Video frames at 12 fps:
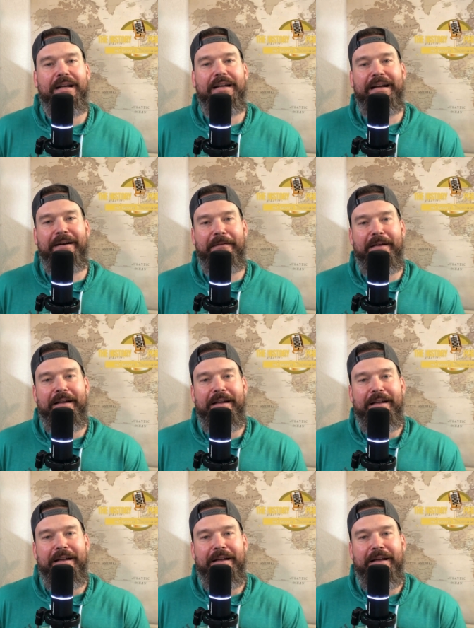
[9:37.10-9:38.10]
Now,
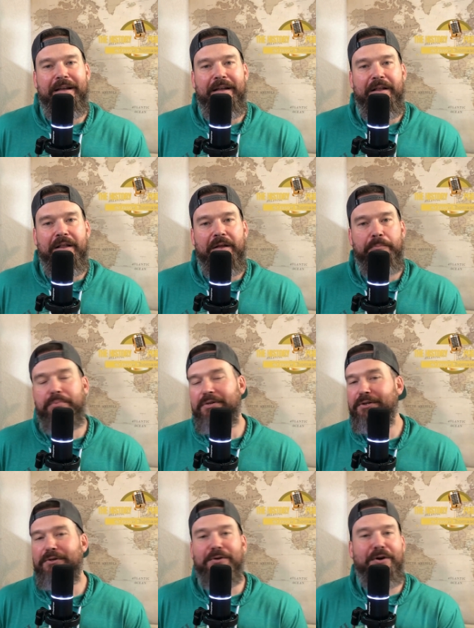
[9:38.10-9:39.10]

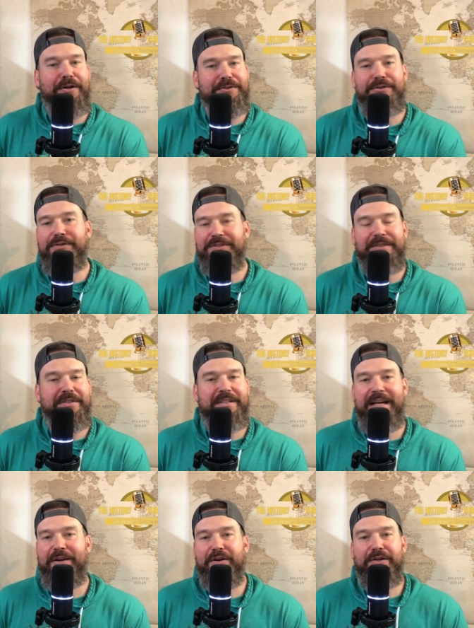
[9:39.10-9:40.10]
political cartoonists of the
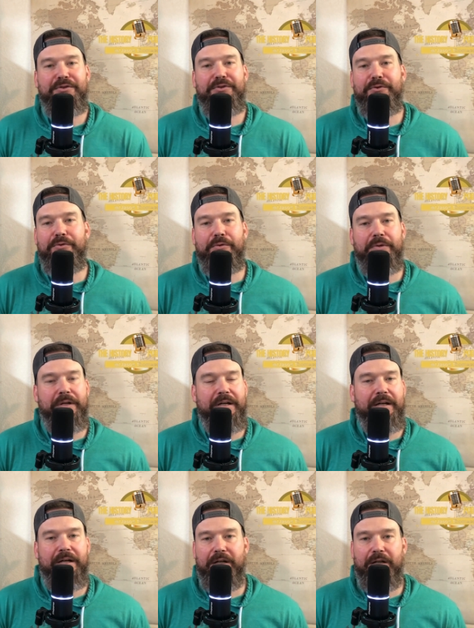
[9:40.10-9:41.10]
day are going to do
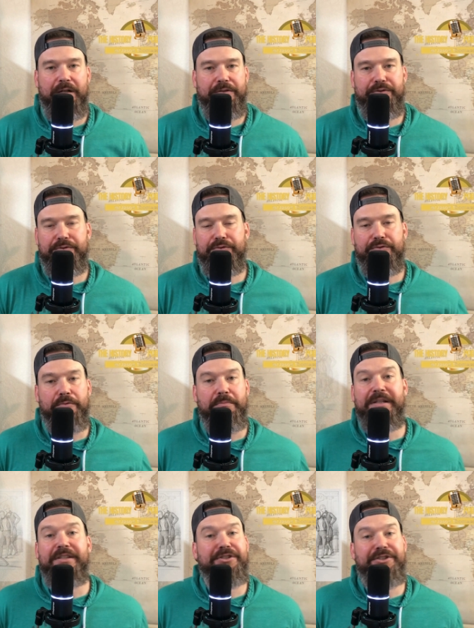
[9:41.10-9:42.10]
a
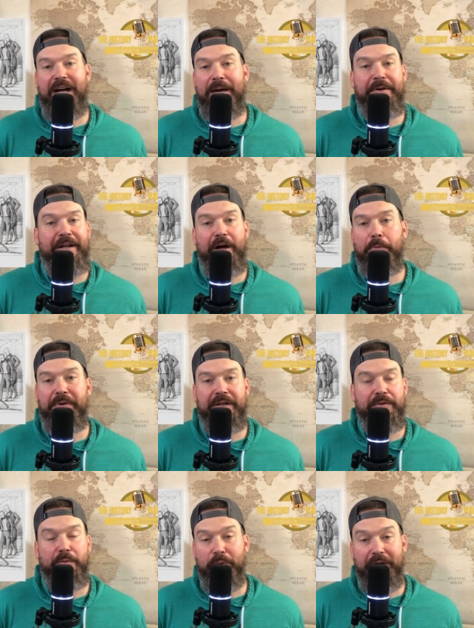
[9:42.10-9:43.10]
tremendous job in
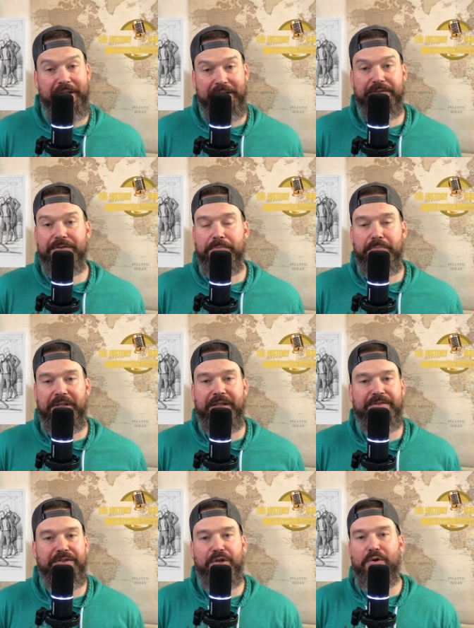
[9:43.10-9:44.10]
helping the Whigs
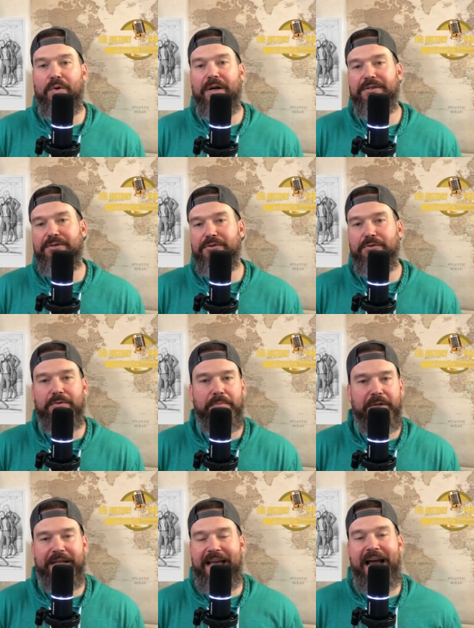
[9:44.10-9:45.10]
because they're going to
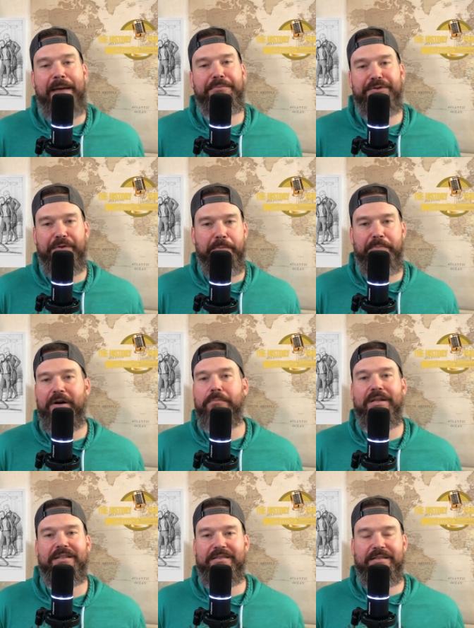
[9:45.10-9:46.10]
capture the
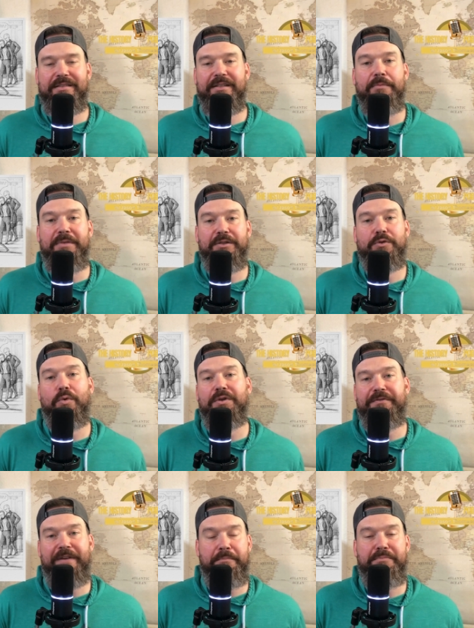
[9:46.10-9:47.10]
public's sentiment
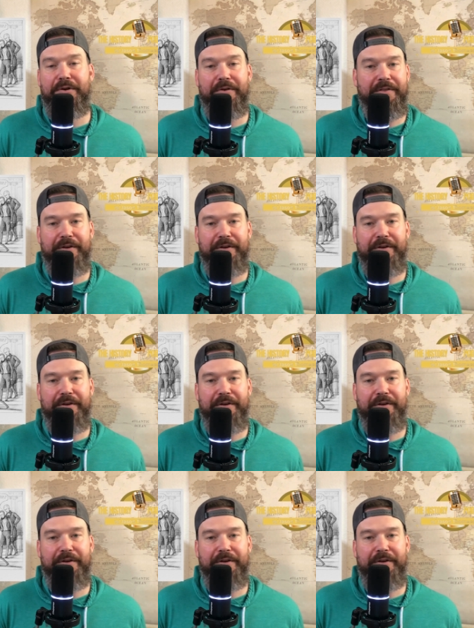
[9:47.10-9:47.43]
towards Van Buren.